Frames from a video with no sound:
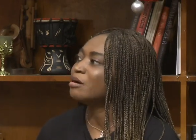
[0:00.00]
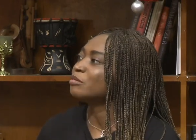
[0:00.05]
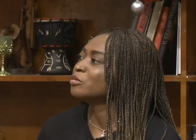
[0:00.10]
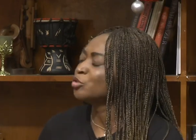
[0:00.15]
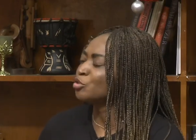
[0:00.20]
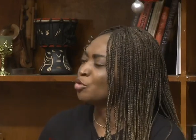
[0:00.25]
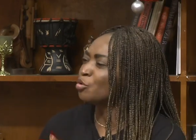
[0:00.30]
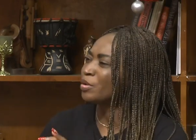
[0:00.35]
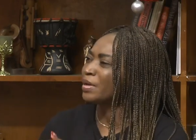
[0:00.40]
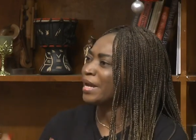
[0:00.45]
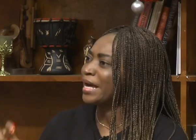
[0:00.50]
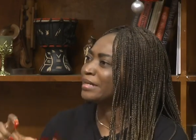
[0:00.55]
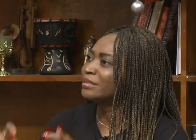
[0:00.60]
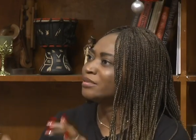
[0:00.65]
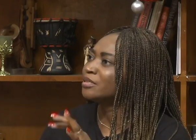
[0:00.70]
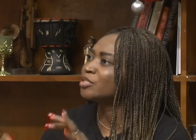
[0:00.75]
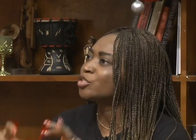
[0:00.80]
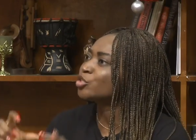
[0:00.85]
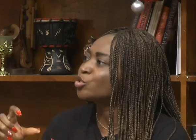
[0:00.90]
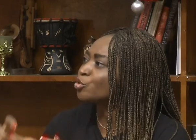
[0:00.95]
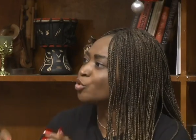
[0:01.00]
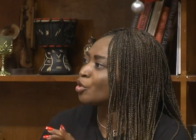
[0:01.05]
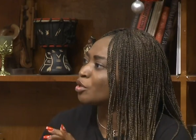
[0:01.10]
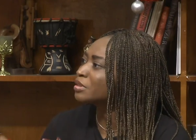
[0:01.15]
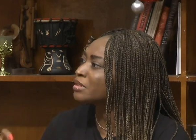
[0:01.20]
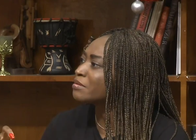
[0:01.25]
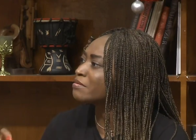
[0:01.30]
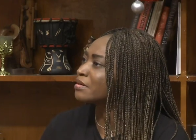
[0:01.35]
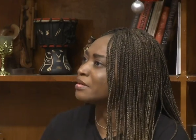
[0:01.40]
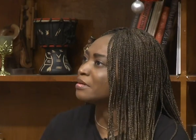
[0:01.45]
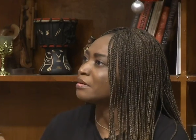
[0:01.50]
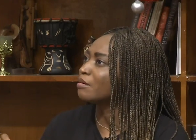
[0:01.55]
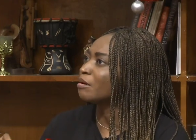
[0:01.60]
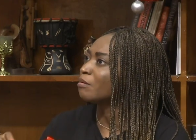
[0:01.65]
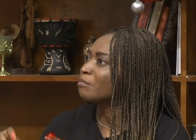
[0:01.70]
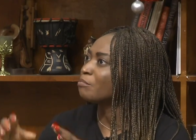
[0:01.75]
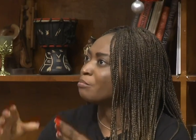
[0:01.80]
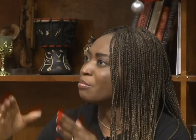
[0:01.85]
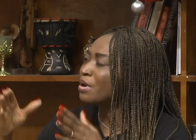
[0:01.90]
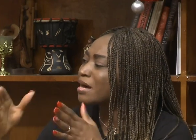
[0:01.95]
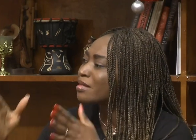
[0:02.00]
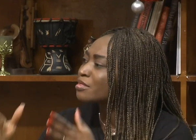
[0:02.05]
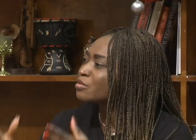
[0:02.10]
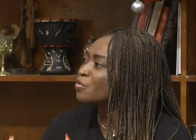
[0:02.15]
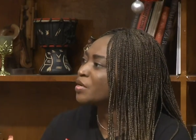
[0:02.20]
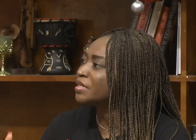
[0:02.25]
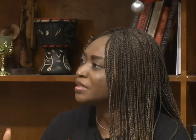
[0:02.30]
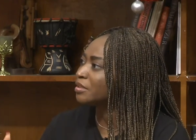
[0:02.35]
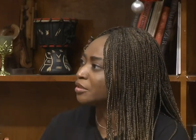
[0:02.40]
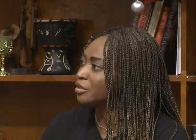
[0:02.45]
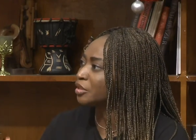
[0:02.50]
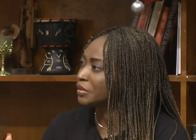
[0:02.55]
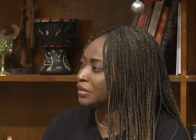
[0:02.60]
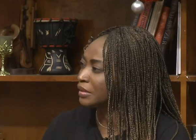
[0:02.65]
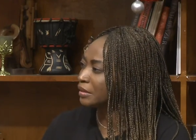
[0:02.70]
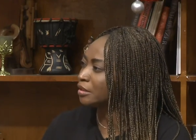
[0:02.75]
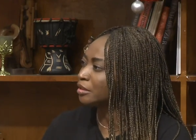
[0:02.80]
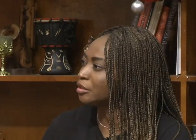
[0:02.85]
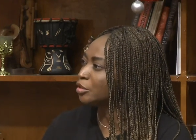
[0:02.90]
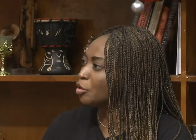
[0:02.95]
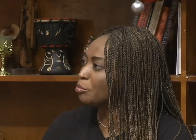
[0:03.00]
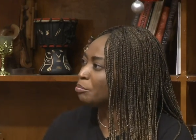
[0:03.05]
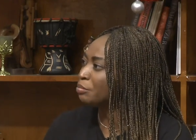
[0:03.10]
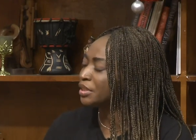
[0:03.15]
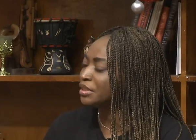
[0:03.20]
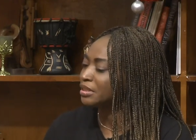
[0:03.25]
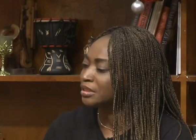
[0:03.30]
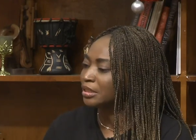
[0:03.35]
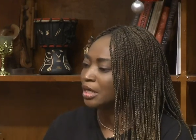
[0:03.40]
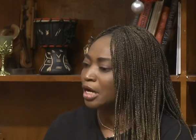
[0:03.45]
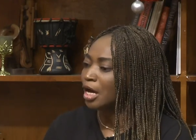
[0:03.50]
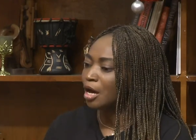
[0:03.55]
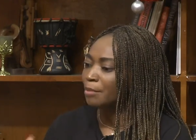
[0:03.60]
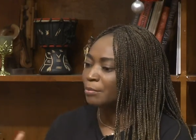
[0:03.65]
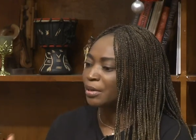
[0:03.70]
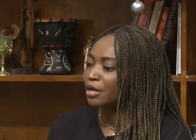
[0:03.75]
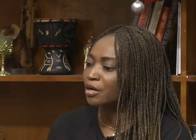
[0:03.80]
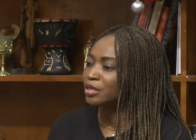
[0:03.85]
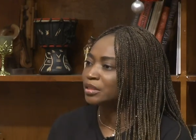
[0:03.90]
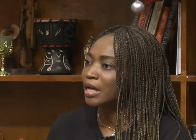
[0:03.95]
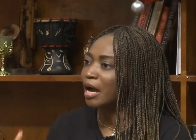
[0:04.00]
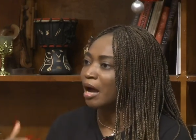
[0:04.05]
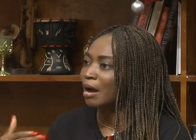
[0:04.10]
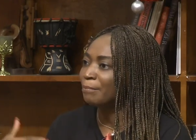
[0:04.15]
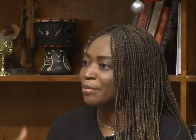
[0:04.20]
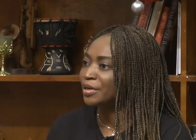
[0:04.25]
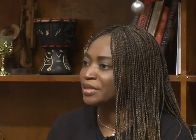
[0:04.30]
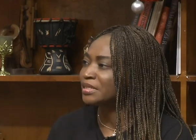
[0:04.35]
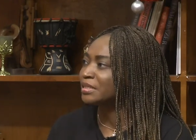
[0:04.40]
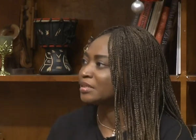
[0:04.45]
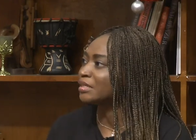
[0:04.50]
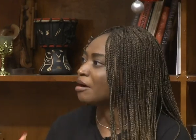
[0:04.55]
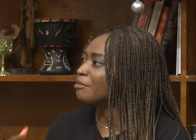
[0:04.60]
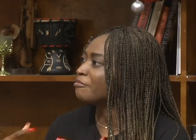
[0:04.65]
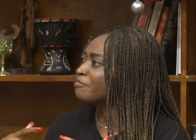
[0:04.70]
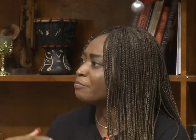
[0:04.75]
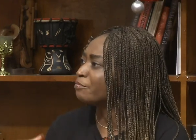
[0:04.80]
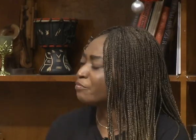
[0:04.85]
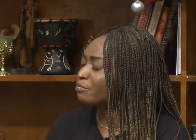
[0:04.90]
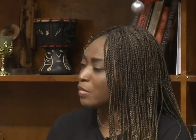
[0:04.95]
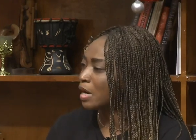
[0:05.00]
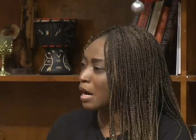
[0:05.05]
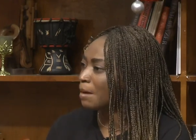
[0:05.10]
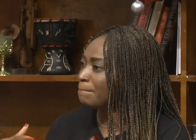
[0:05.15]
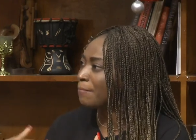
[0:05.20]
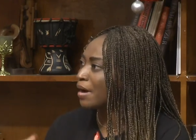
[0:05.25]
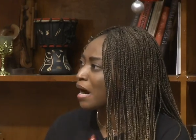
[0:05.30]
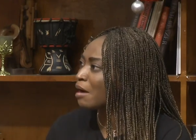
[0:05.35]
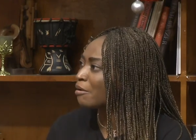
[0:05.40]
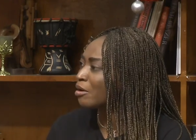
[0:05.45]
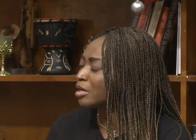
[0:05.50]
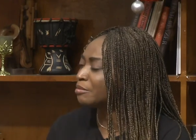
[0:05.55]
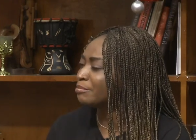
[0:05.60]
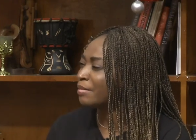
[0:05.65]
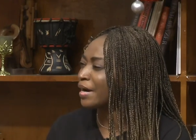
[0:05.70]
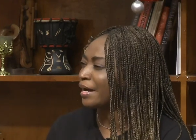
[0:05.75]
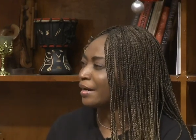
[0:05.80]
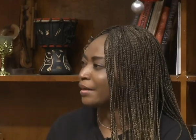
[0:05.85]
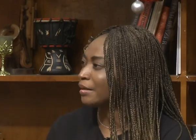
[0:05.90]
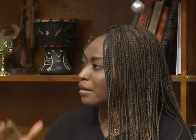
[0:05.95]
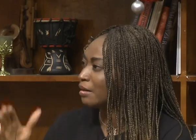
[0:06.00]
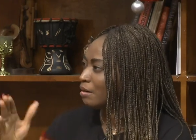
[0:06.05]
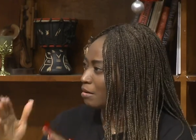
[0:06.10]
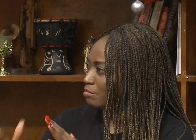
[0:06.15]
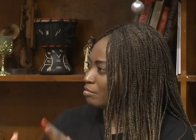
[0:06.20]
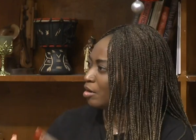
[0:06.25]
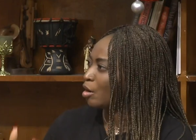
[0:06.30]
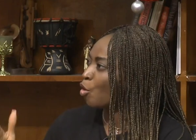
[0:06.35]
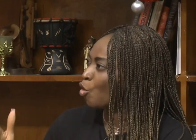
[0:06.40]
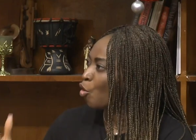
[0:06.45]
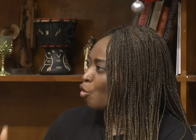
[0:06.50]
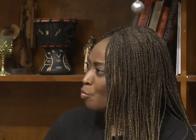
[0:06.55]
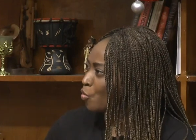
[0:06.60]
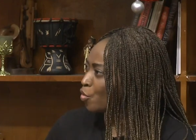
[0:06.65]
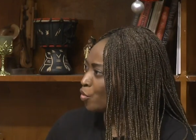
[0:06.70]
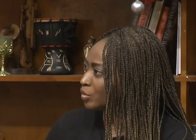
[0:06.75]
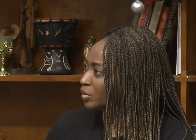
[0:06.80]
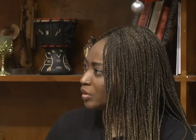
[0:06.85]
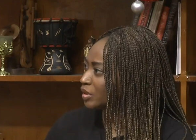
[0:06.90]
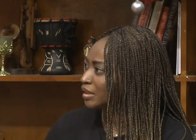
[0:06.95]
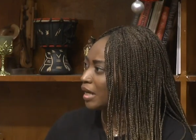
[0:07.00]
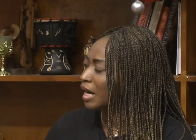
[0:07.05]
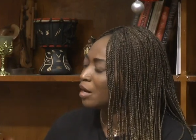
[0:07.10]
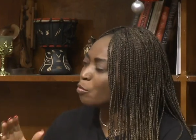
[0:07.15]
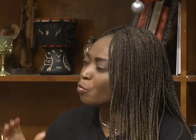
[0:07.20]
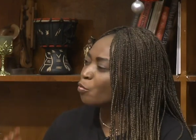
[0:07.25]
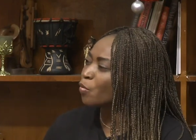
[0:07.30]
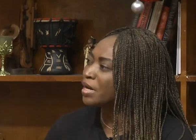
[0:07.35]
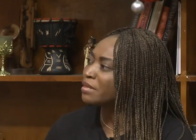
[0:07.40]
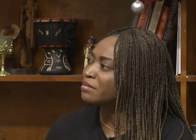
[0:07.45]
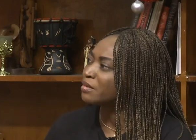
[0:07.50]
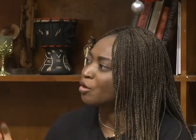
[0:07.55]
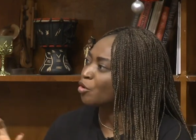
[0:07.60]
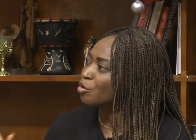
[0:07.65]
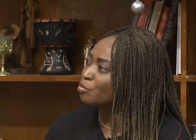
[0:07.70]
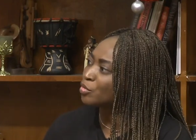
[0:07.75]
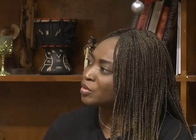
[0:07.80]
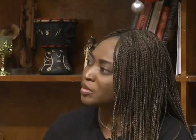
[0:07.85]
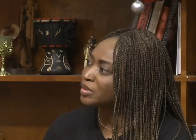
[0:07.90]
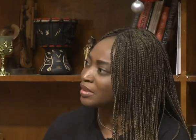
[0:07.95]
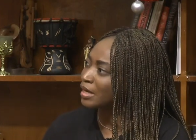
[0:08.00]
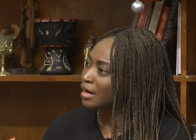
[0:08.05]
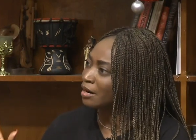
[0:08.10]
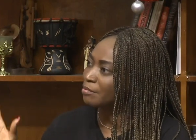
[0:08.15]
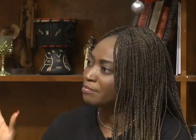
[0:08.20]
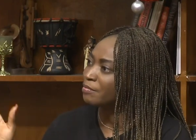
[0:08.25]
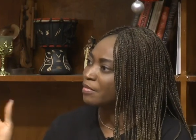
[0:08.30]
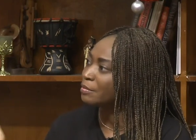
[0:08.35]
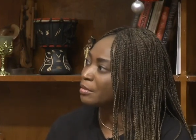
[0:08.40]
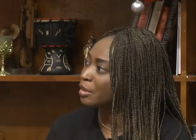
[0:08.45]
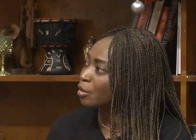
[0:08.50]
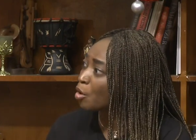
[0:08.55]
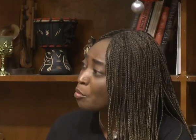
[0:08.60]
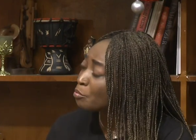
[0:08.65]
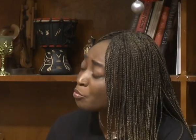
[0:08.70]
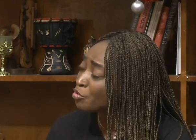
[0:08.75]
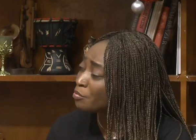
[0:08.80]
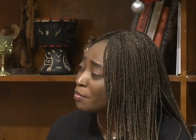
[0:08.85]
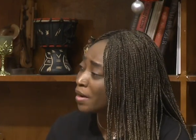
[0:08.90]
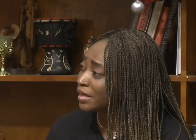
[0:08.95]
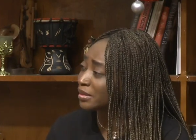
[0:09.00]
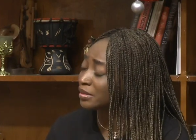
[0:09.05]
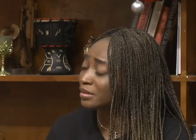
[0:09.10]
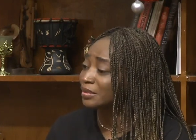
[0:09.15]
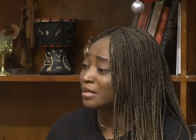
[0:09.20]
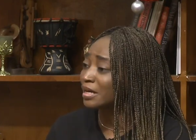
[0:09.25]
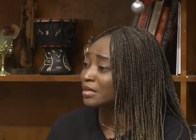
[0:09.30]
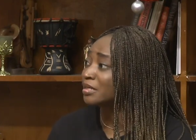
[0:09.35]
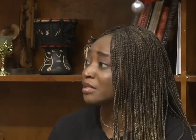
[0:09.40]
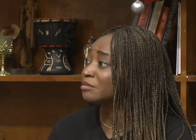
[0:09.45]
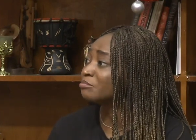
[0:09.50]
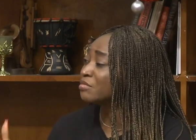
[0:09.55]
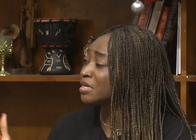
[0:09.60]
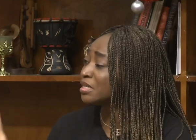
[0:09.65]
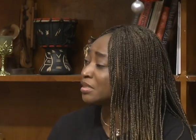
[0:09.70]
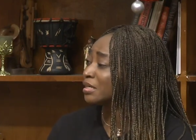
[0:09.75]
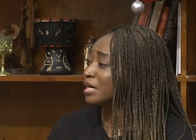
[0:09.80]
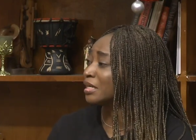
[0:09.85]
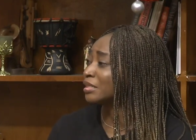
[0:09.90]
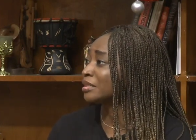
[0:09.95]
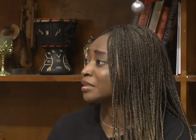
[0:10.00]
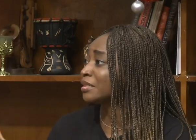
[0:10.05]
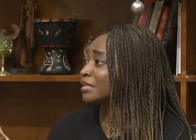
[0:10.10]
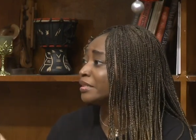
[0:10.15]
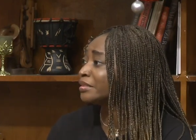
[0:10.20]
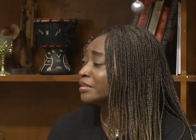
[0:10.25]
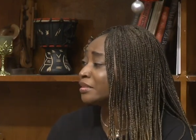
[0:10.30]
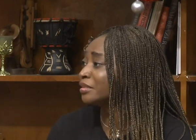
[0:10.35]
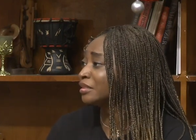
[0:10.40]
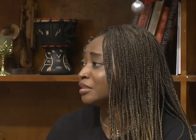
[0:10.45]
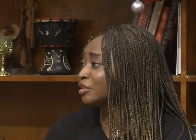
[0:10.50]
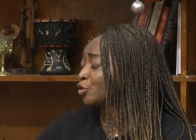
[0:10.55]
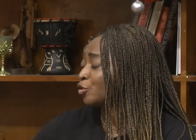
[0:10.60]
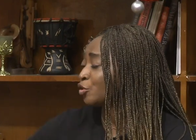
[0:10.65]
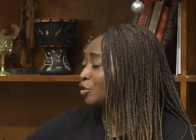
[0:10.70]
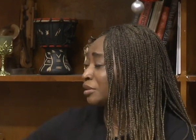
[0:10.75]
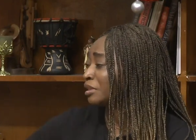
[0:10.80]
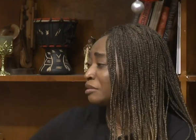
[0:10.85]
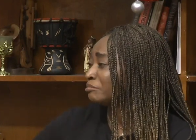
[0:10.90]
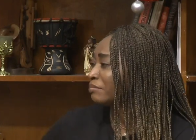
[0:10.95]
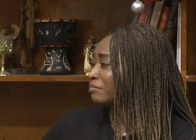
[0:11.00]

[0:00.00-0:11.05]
you know, like distorts the pathways in your, in your body because our bodies are, are powered by hormones. And when the hormones are compromised, then it means they are sending distorted